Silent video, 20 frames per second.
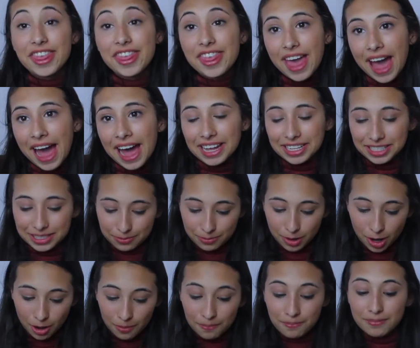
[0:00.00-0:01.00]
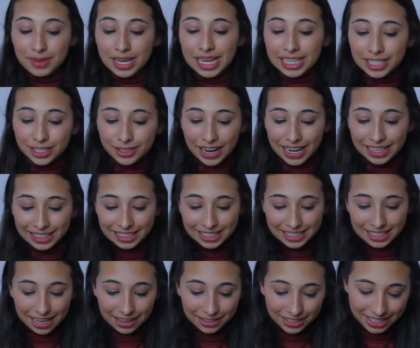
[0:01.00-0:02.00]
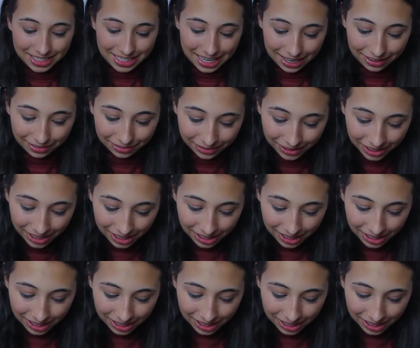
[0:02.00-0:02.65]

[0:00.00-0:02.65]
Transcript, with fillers: that small, me trying to sell stuff.